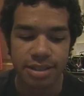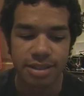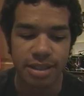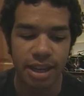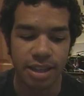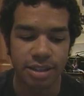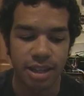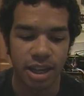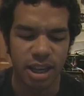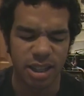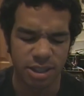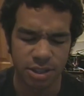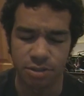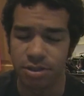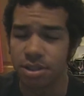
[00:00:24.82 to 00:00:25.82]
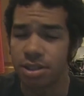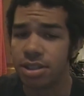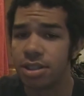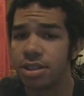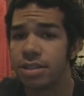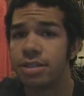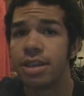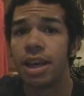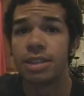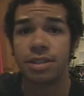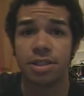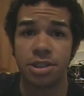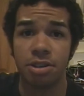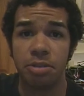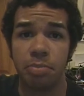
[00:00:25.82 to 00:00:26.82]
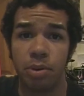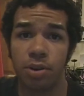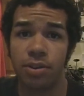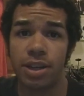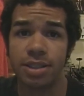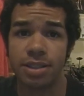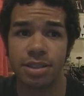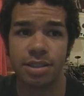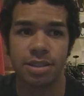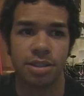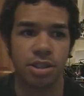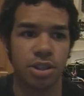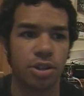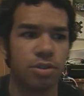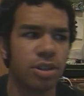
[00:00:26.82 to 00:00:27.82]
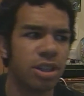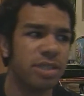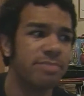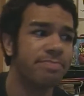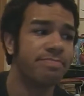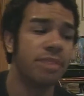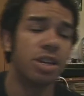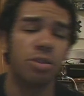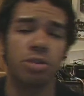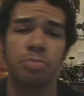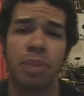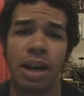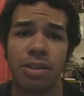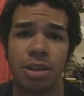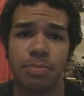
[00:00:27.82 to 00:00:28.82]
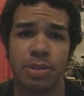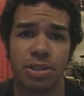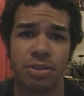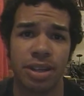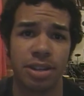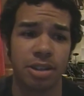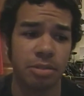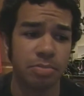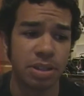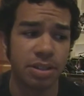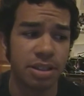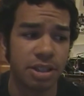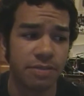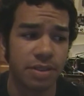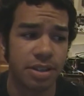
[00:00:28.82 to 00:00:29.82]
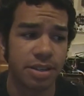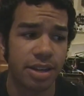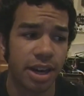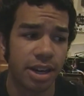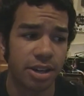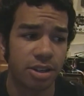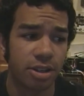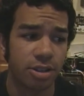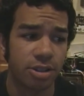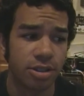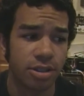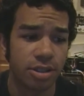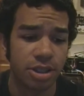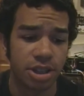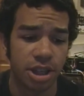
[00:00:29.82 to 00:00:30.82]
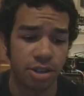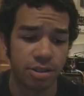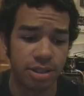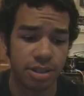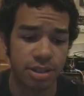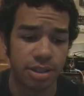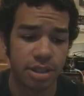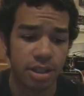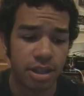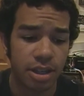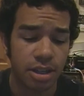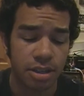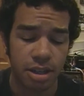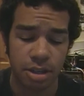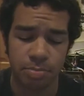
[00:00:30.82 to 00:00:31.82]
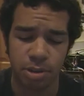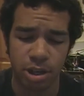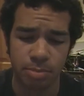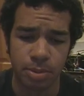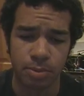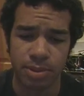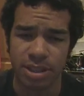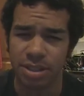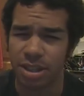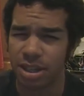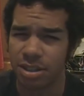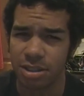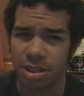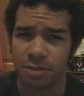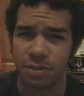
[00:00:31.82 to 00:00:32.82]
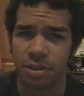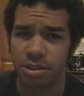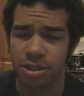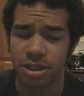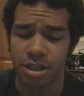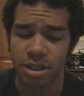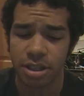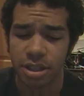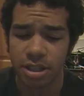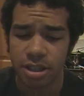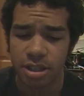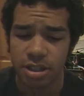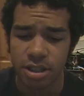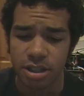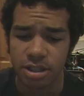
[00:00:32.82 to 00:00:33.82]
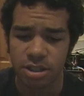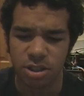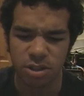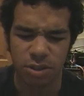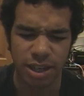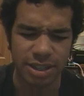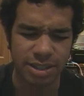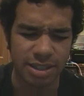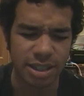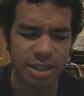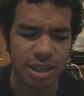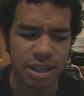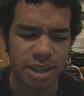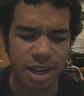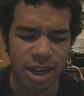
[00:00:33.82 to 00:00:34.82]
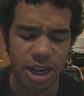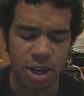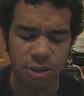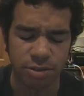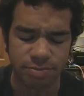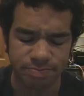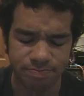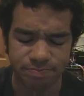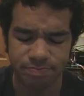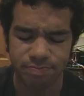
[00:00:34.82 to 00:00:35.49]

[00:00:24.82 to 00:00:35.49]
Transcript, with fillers: the set that you see as the story progresses. You know, um, I know the pilot episode had a completely different diner. Jerry's apartment was layered differently, and so kind of seeing that now,